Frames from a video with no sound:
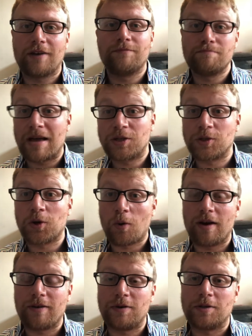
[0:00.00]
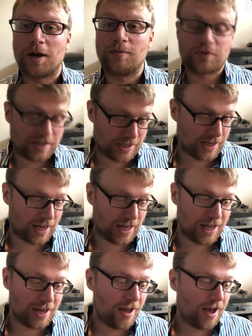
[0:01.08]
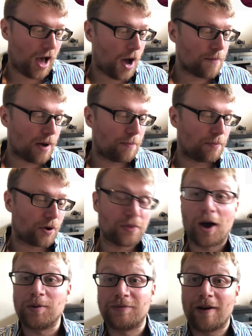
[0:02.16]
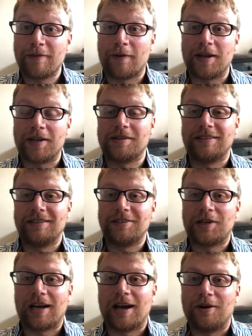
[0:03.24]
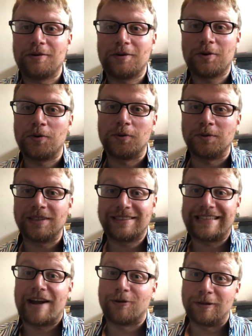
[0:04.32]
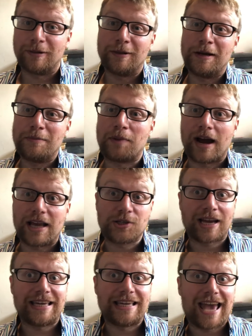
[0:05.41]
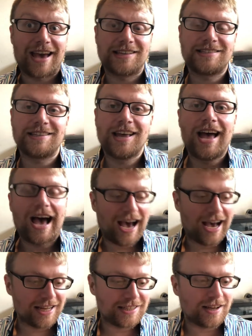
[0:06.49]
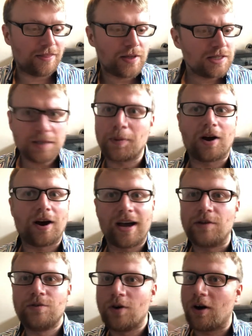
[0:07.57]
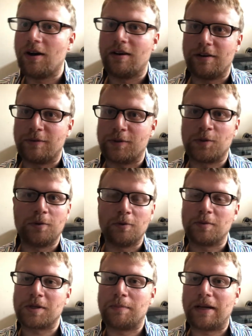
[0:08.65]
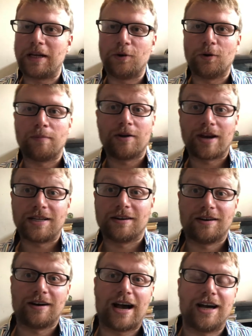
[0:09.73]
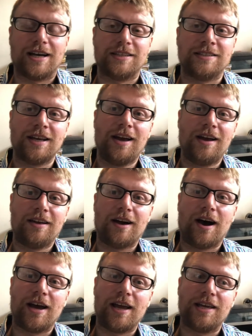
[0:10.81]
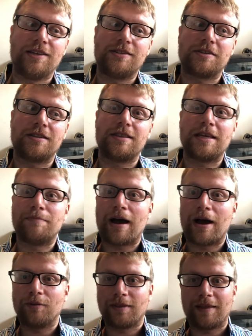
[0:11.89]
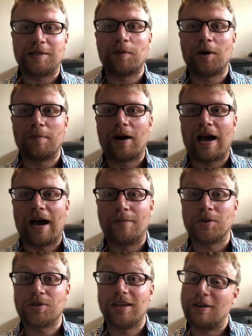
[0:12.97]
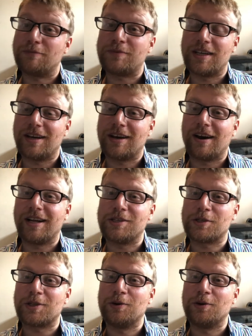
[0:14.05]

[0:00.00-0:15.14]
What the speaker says: mentioned quite a few times recently a book that I was very, very excited to check out called Darryl by Jackie S. And this is a book I had not heard of at all, was completely not on my radar, and I just, the amount that they spoke about how much they loved it, I just